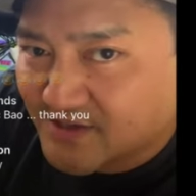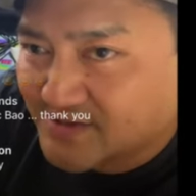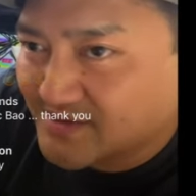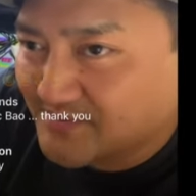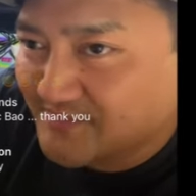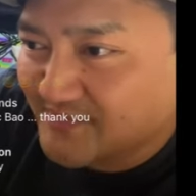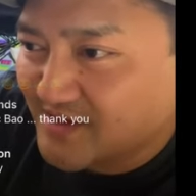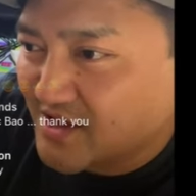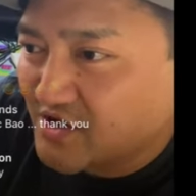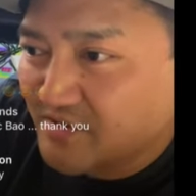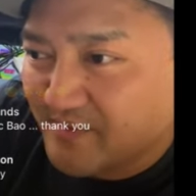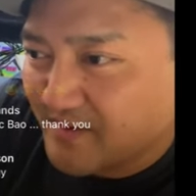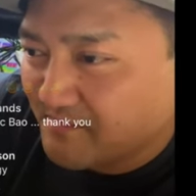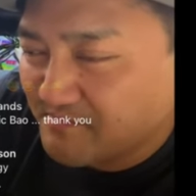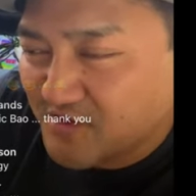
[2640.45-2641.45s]
guys
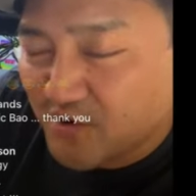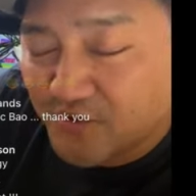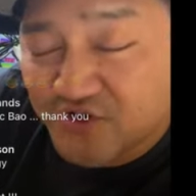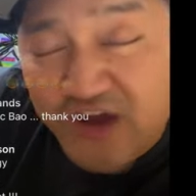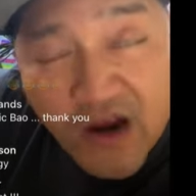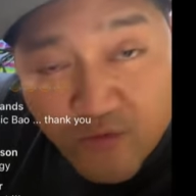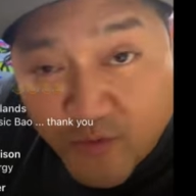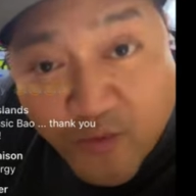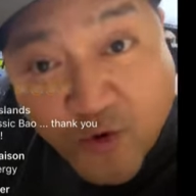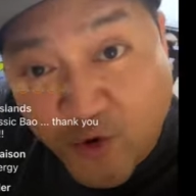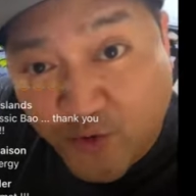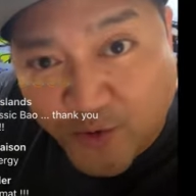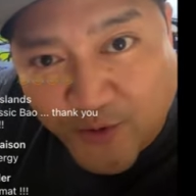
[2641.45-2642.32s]
it could be your chat room